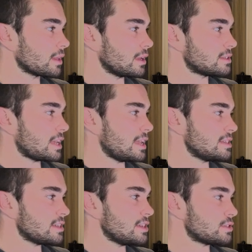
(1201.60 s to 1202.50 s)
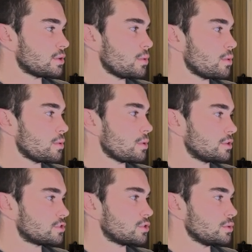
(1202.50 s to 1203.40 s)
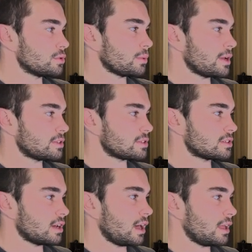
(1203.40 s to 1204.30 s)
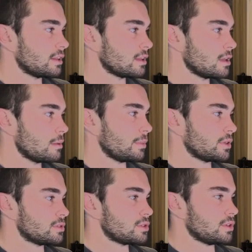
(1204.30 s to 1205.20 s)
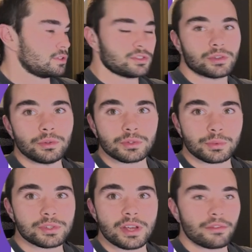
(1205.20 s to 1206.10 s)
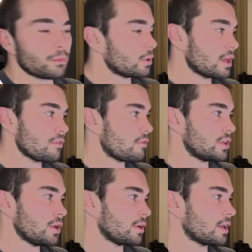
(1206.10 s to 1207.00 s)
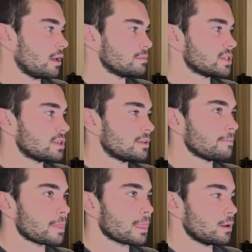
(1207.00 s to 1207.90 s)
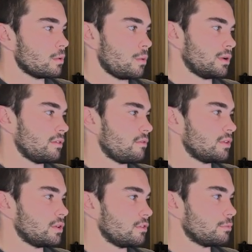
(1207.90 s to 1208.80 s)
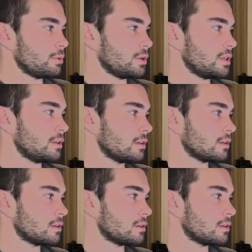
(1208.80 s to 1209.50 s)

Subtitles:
it's easy to choose where to start, because you can choose whatever video comes in or whatever video you've put in.